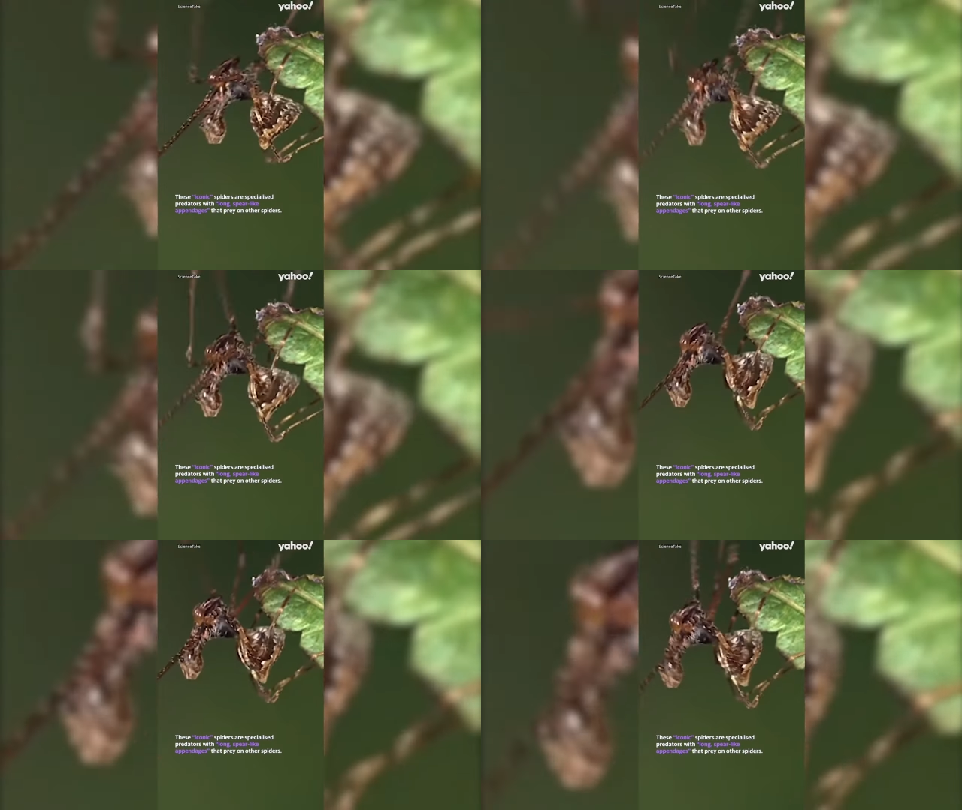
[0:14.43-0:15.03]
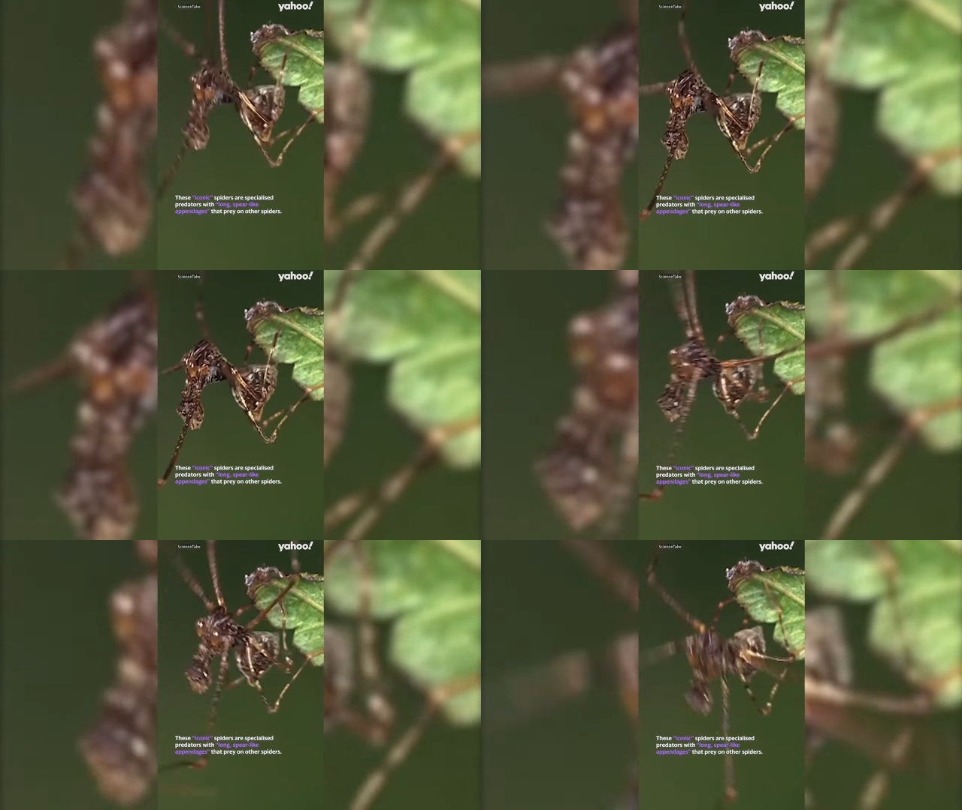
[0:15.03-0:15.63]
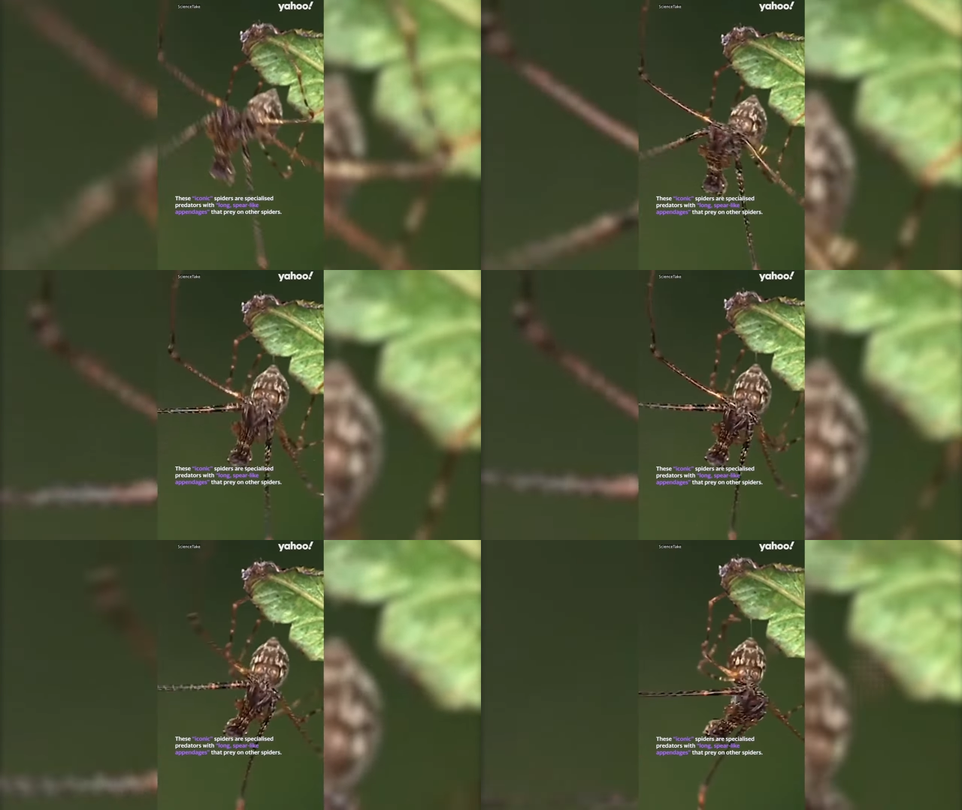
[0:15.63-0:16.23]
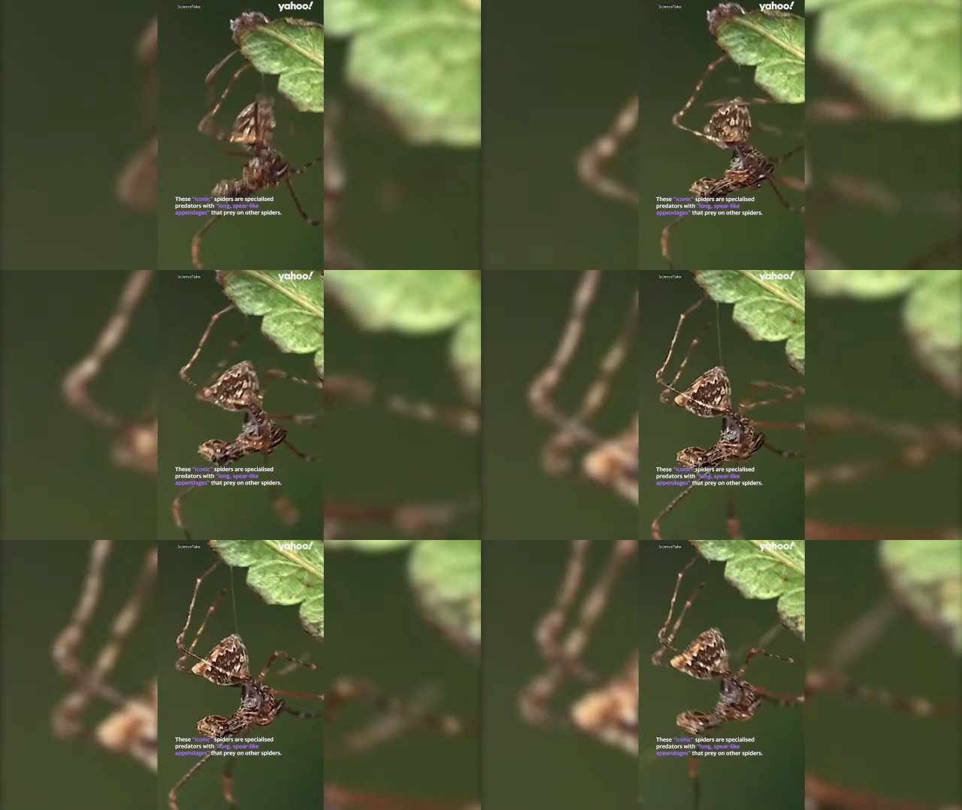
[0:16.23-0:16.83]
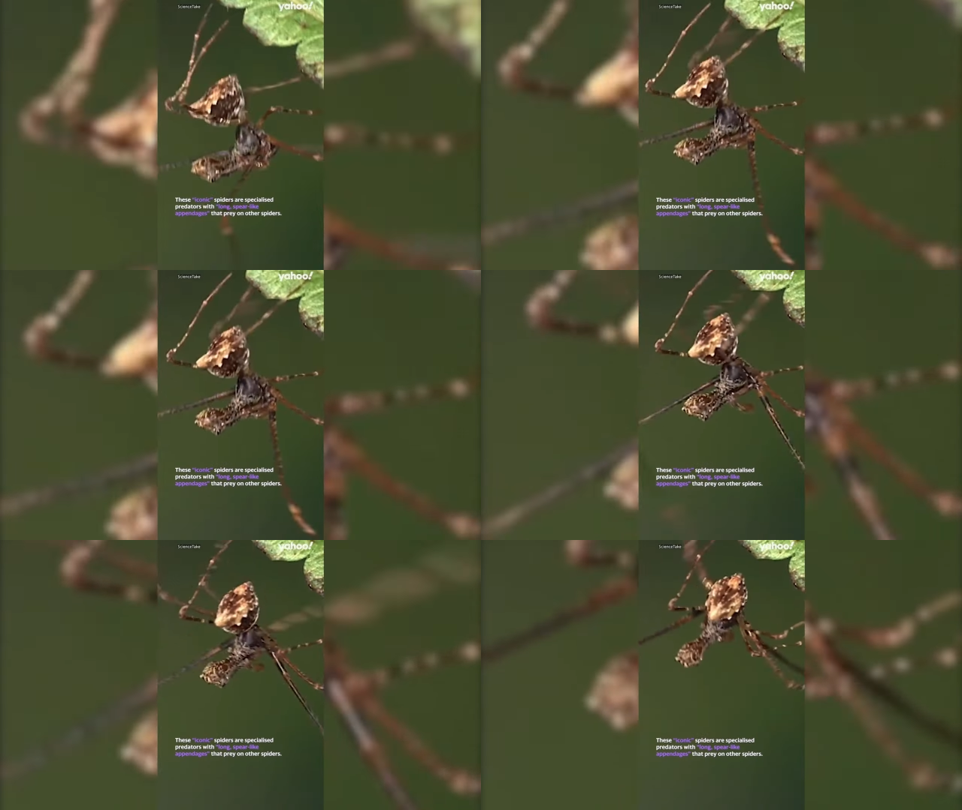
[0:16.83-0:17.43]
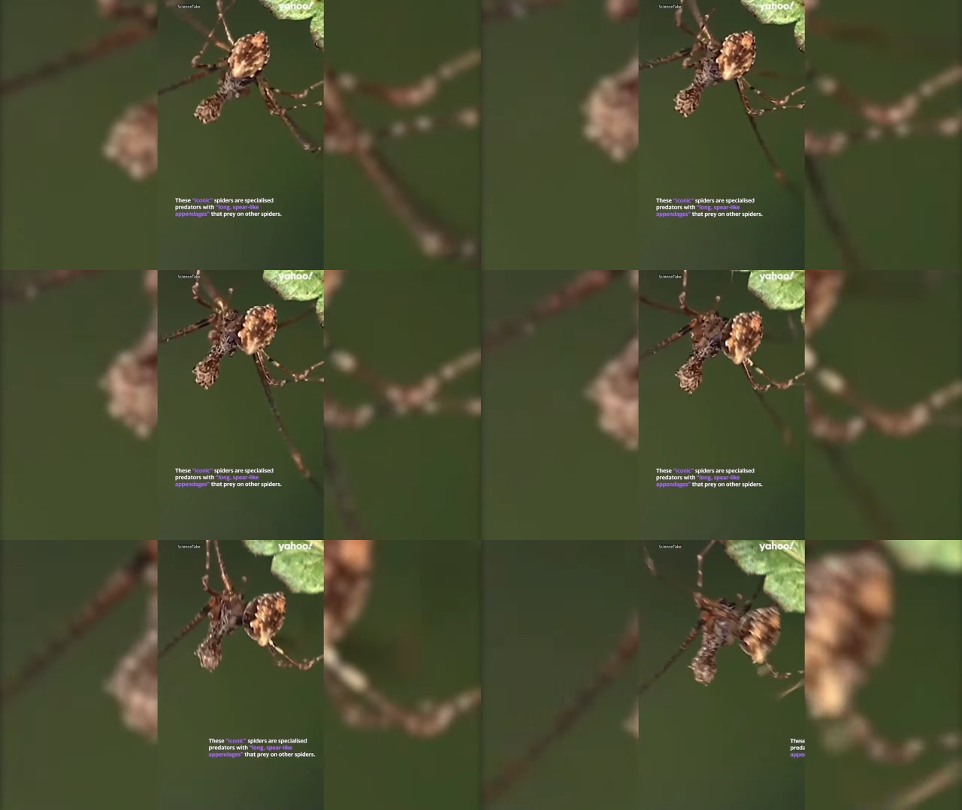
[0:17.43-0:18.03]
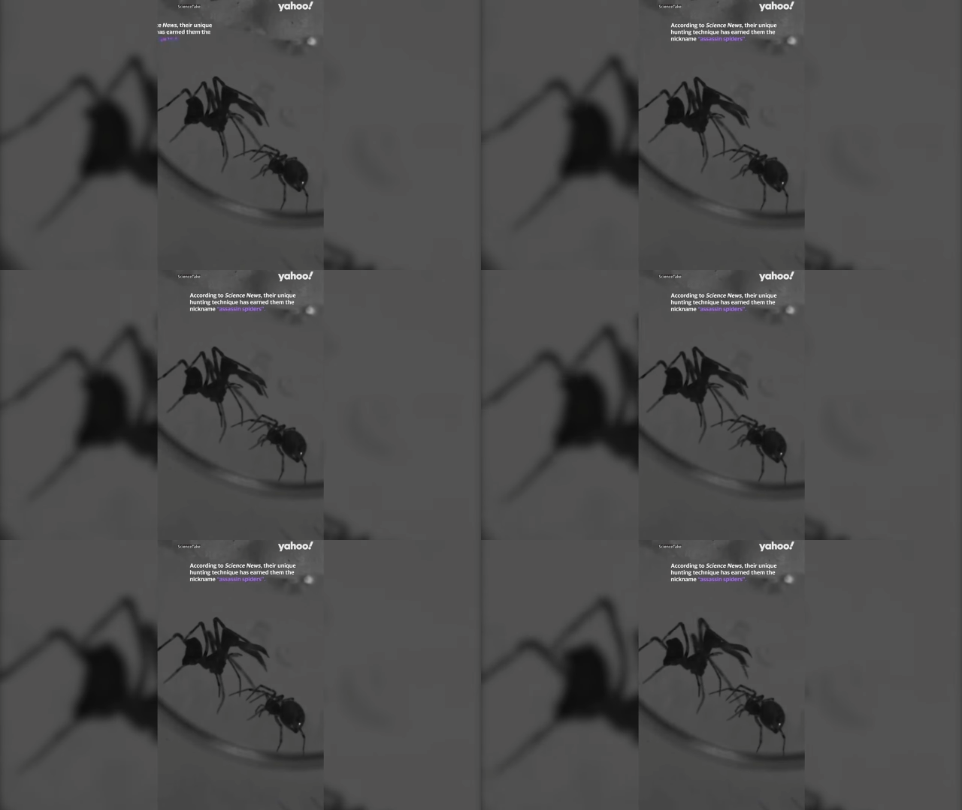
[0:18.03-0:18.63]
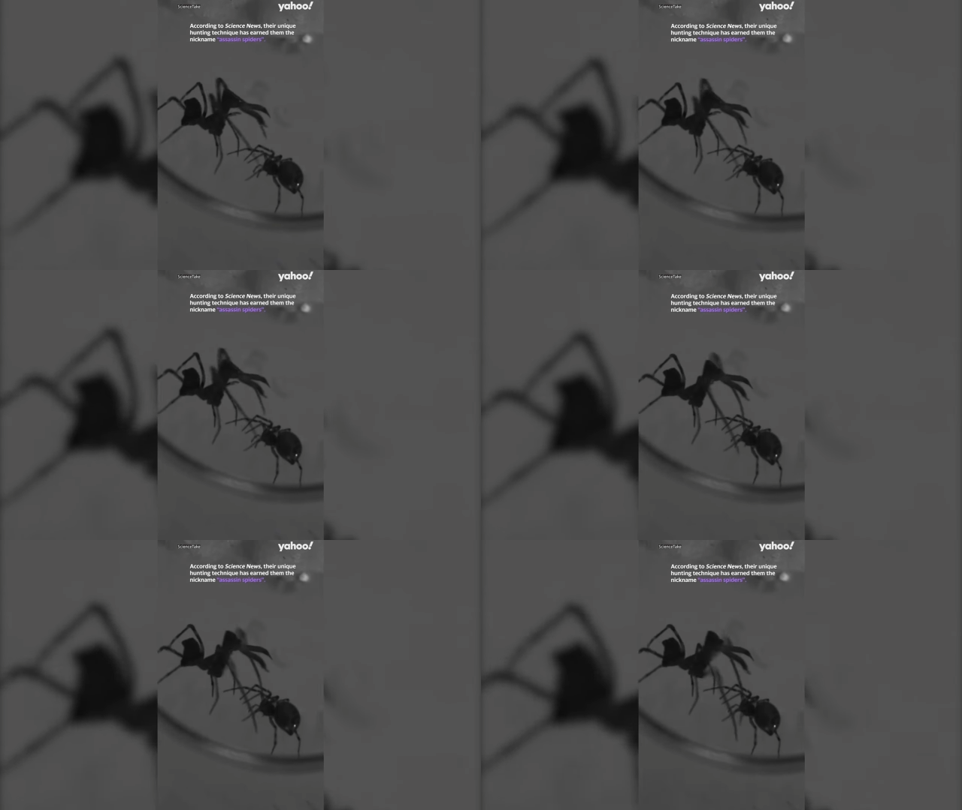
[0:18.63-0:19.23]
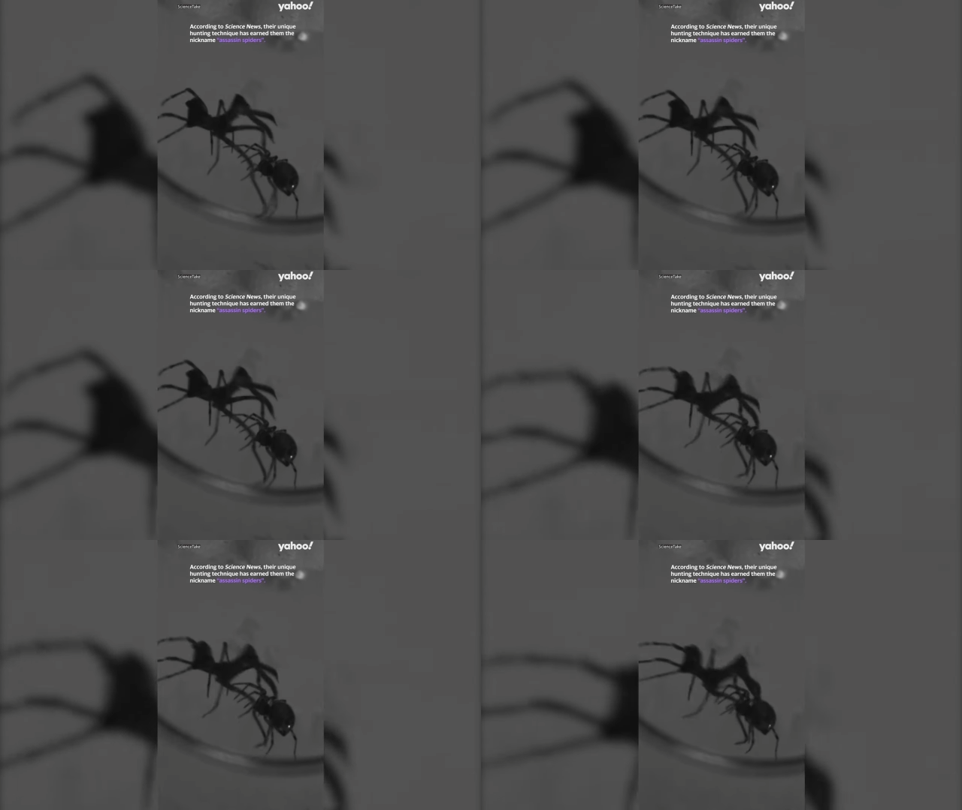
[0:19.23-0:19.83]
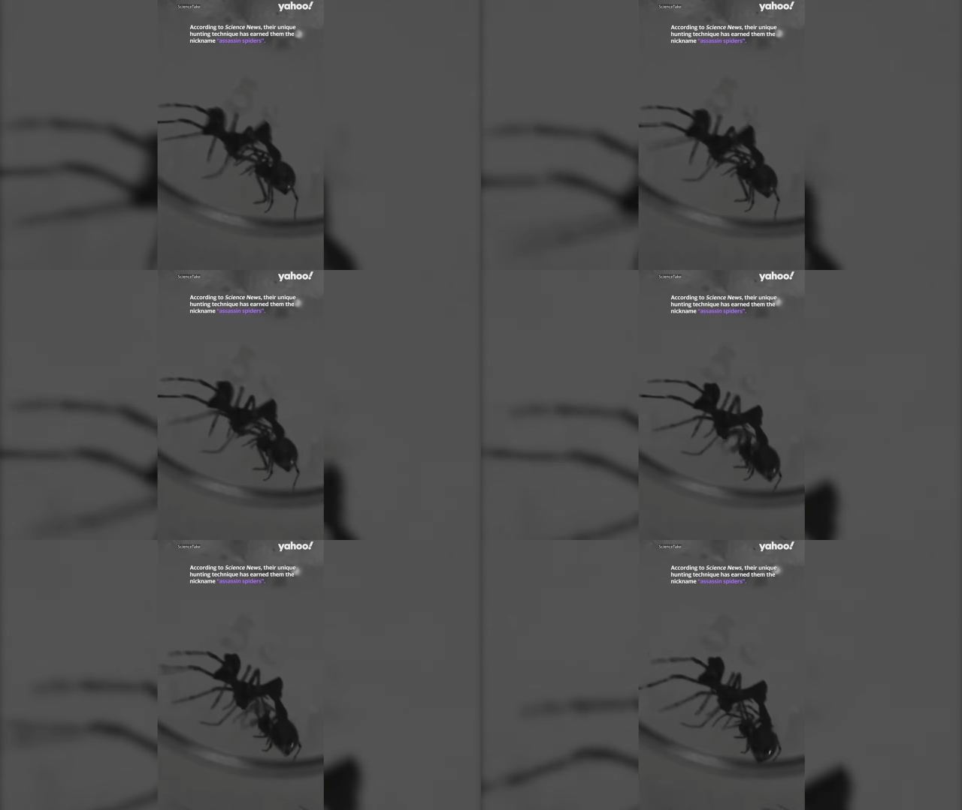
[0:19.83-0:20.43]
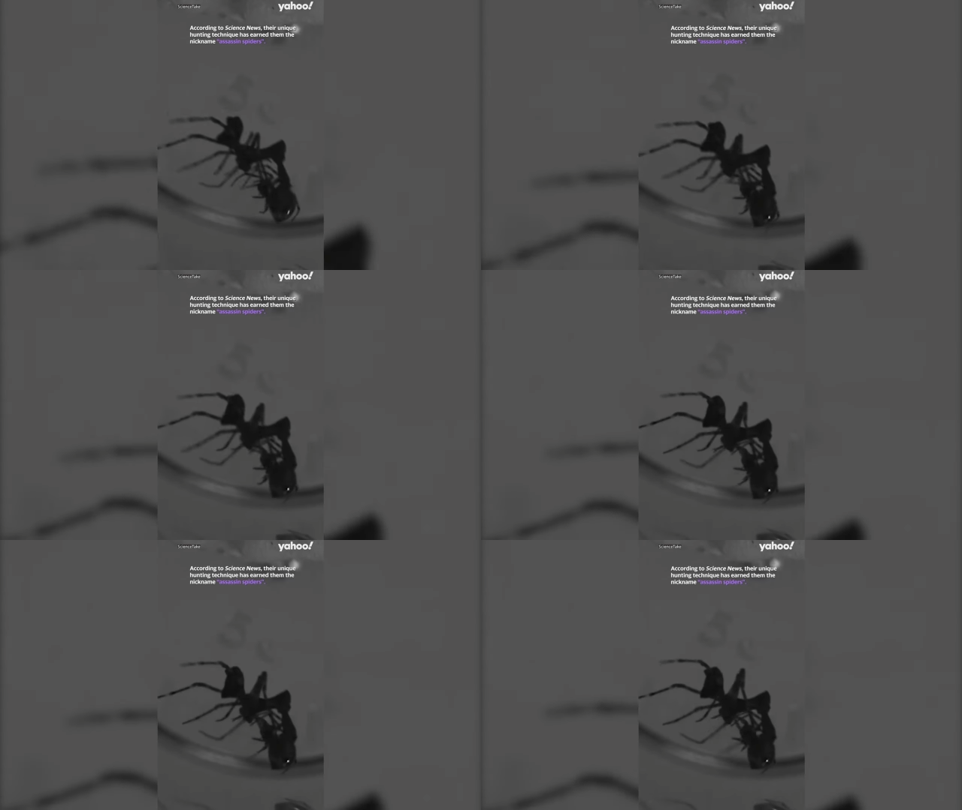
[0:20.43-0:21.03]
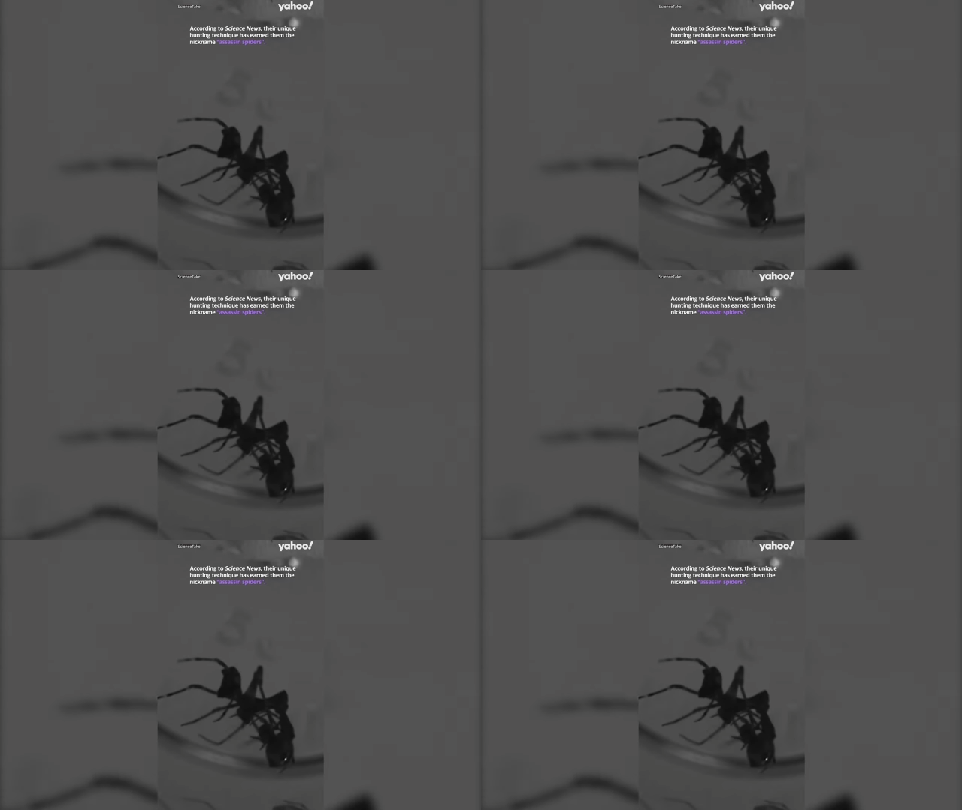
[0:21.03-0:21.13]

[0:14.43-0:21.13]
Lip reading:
Nobody's mouth can be seen.